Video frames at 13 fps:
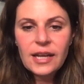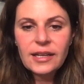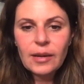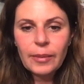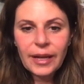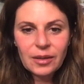
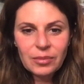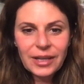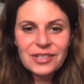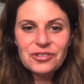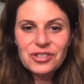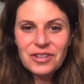Now, my
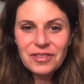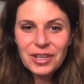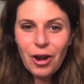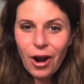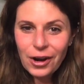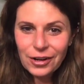implants are
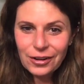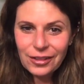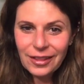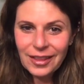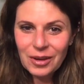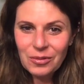definitely harder
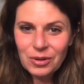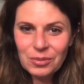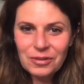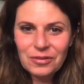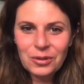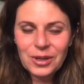than they were
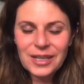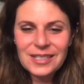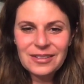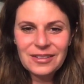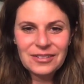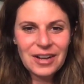before,
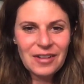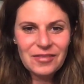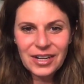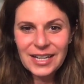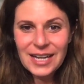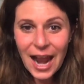so they're not
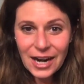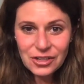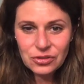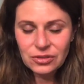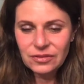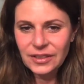very
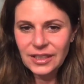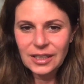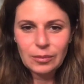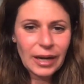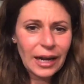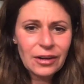natural
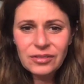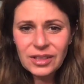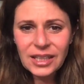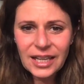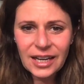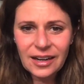feeling, but I don't
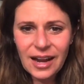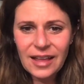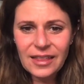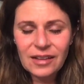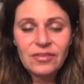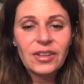really care
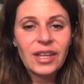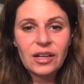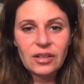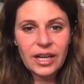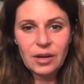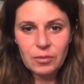how they feel.
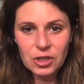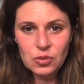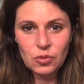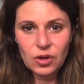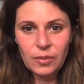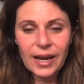I care
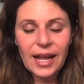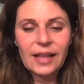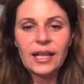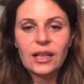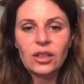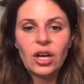much more about how
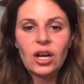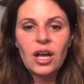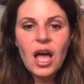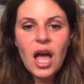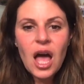they look.